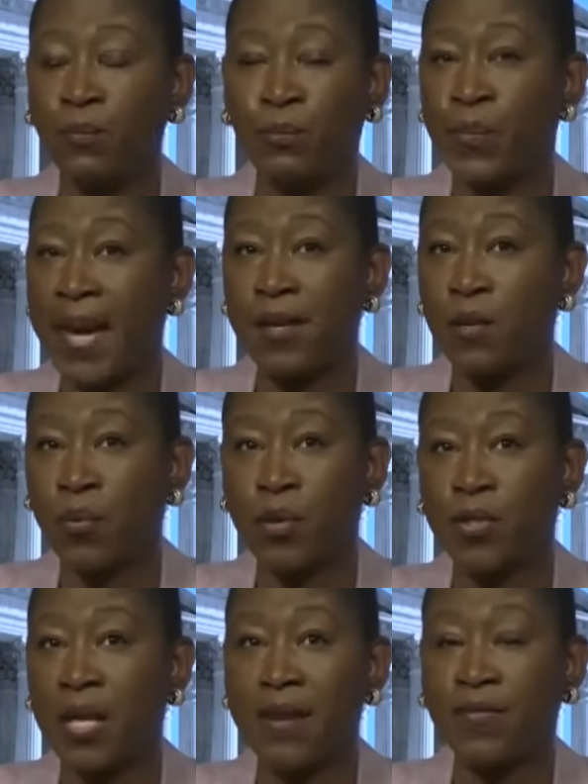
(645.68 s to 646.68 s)

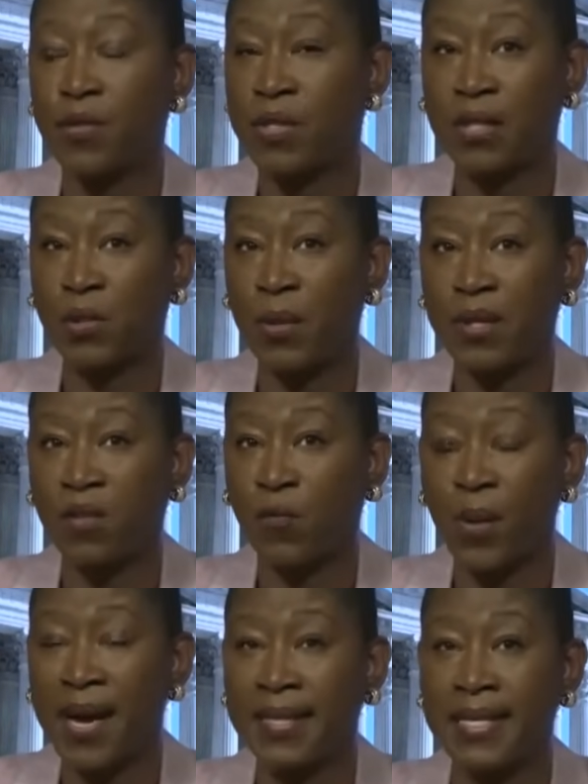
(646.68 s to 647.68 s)
abortion after 6 weeks of
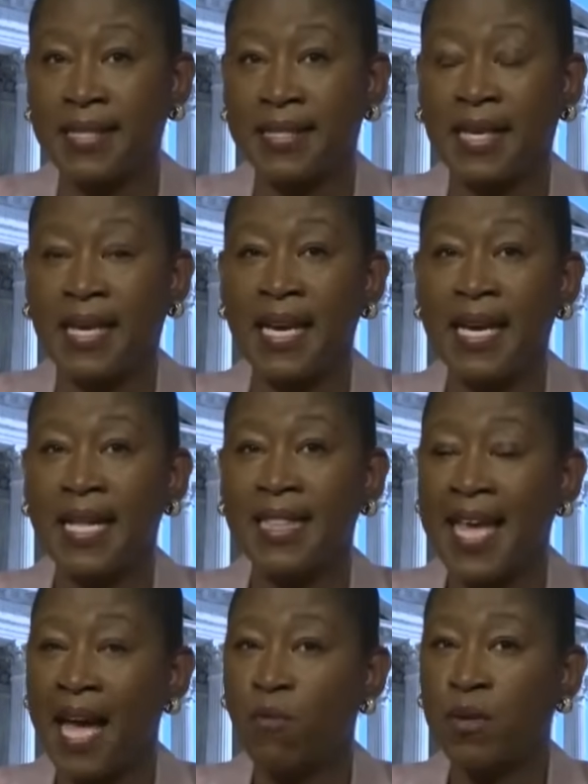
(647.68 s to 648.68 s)
pregnancy.
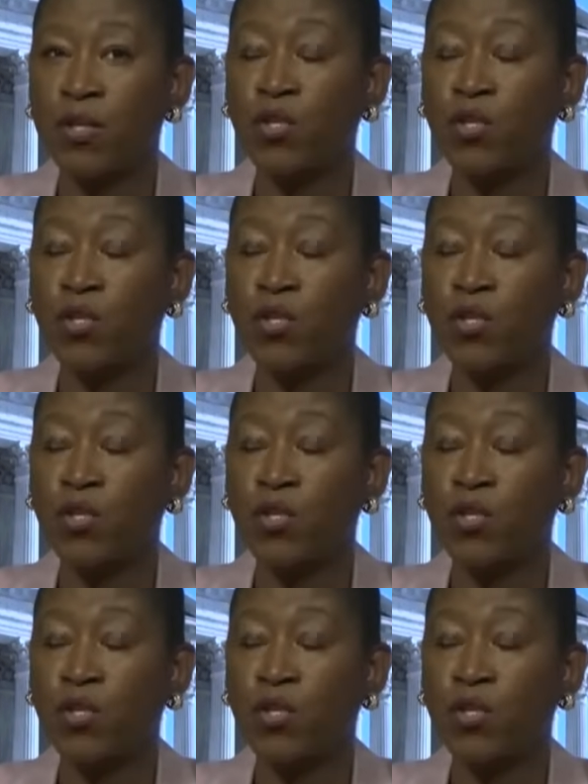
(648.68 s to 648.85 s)
That was a